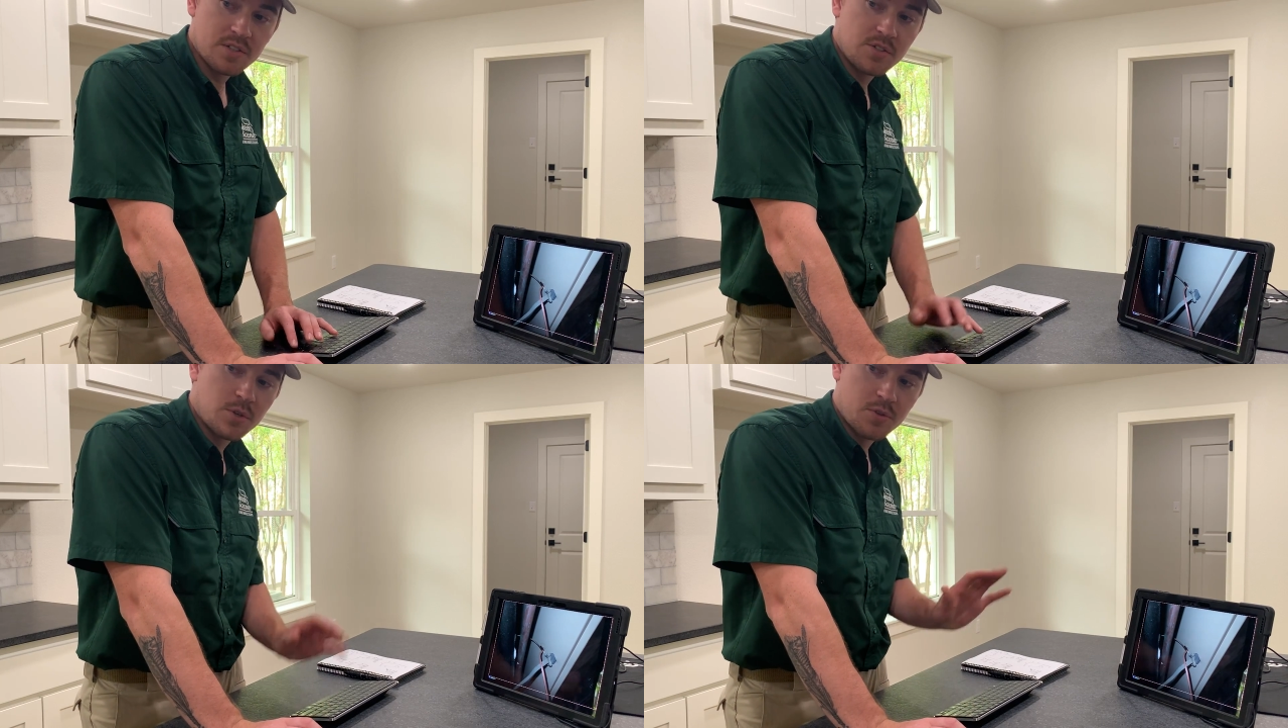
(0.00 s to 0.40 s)

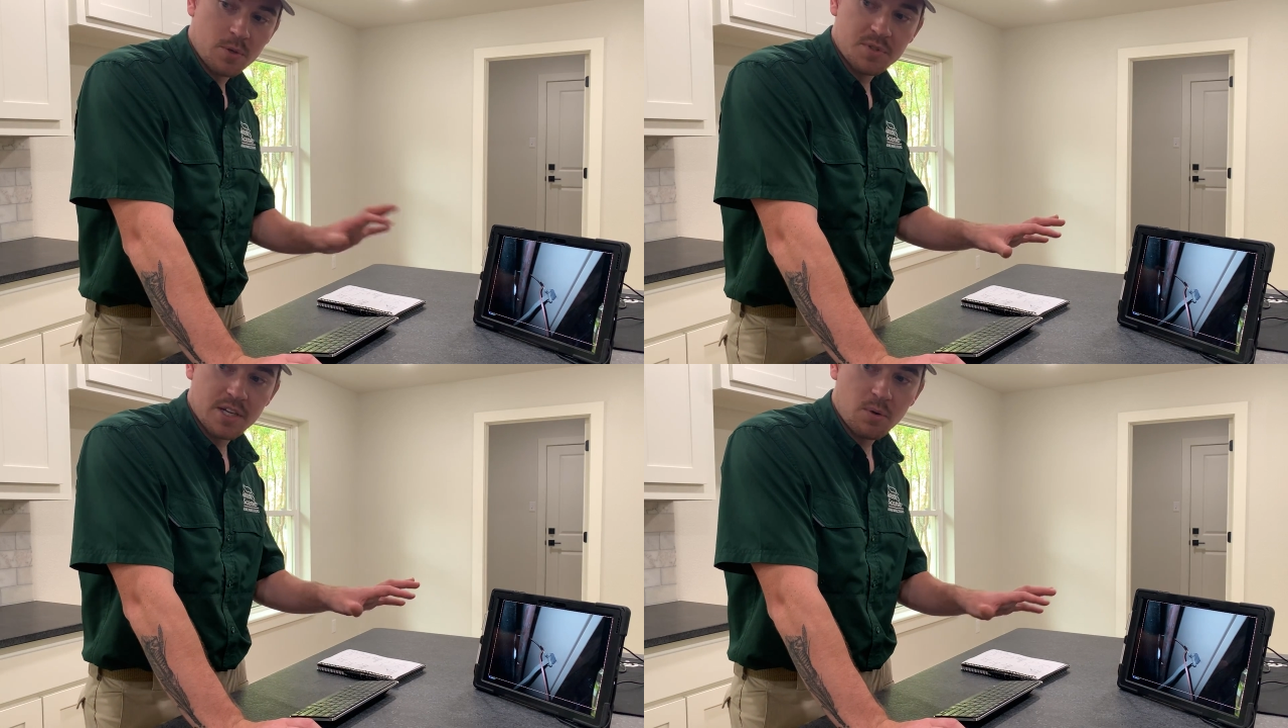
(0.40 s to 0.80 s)
These are your
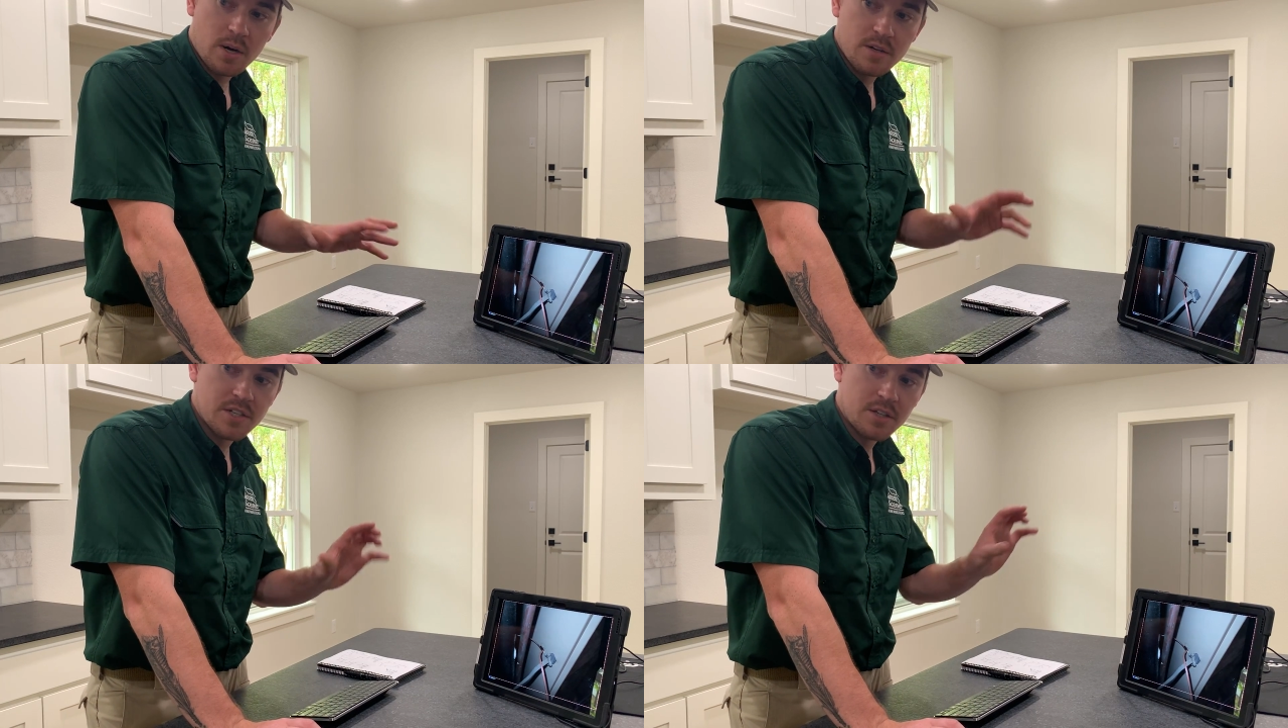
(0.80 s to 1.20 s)
thermostat
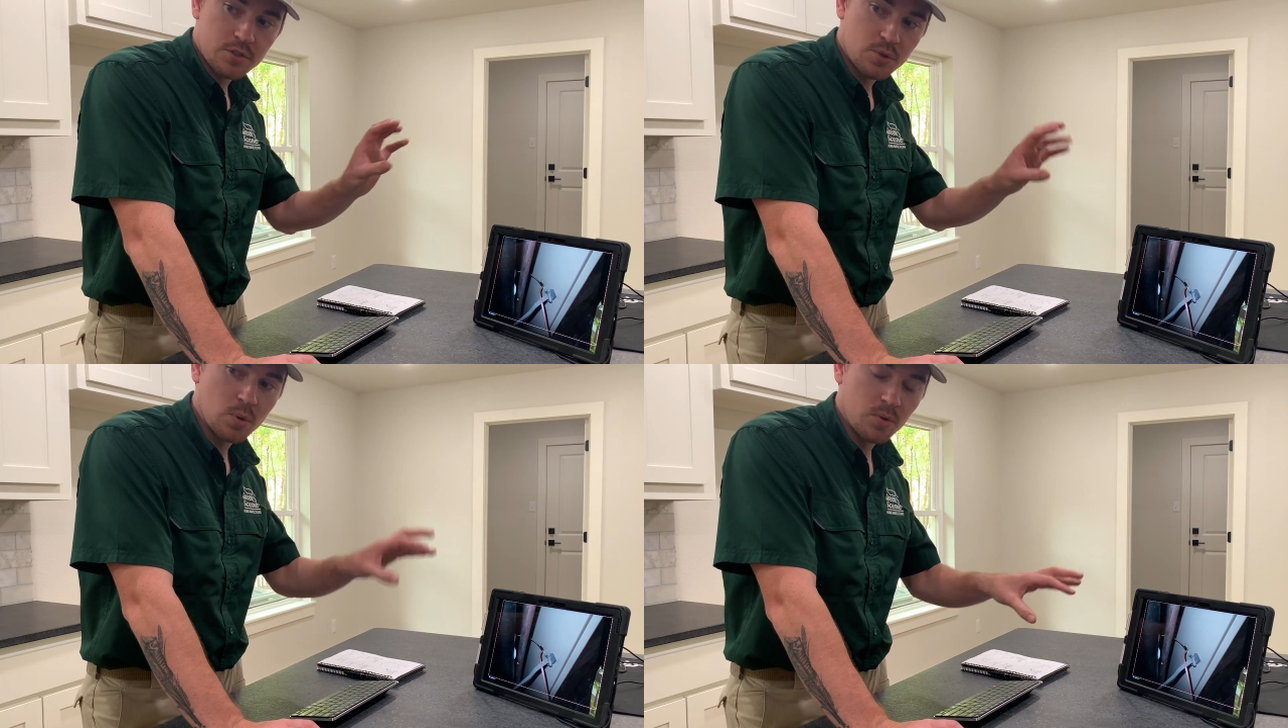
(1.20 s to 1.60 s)
wires that
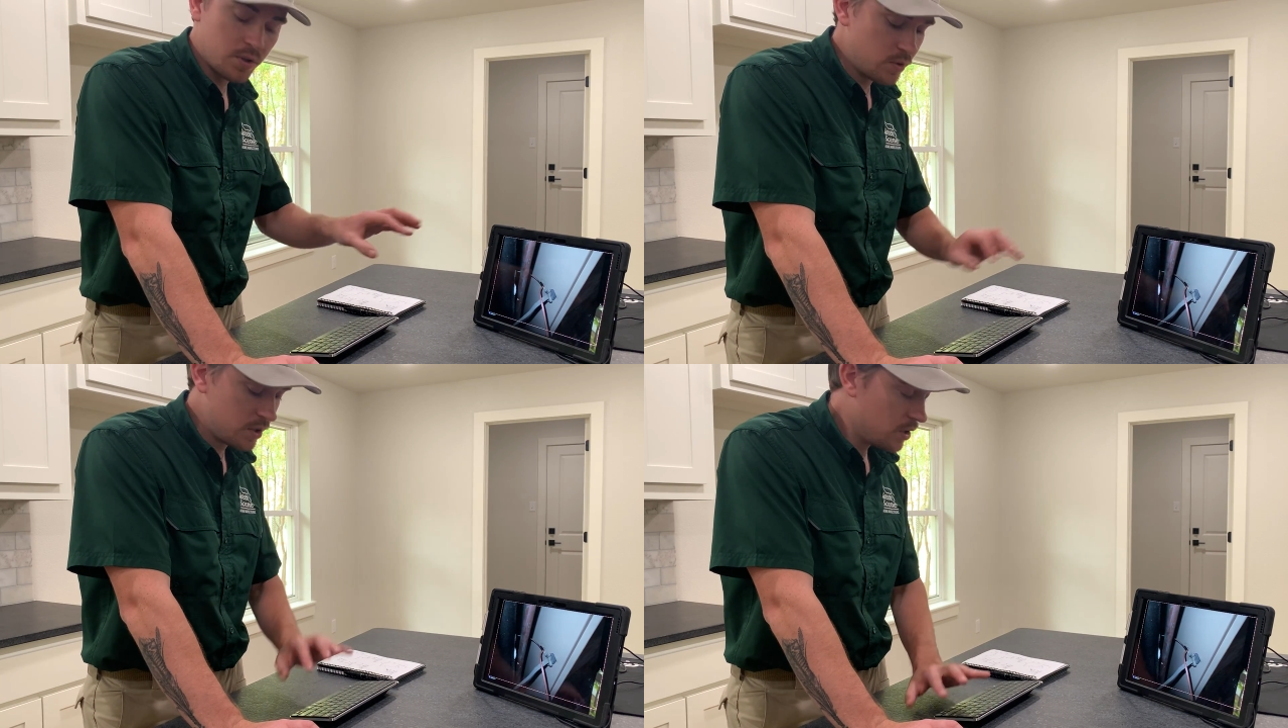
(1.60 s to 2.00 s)
control the
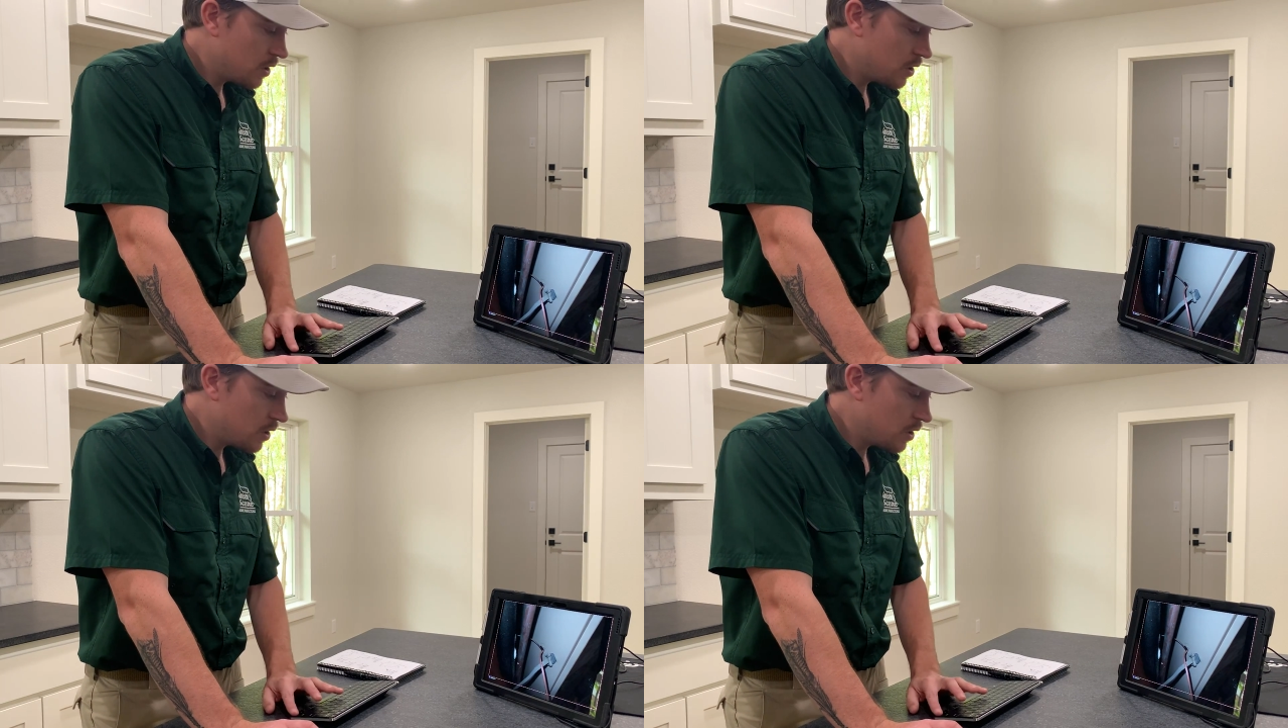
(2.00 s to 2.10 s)
unit,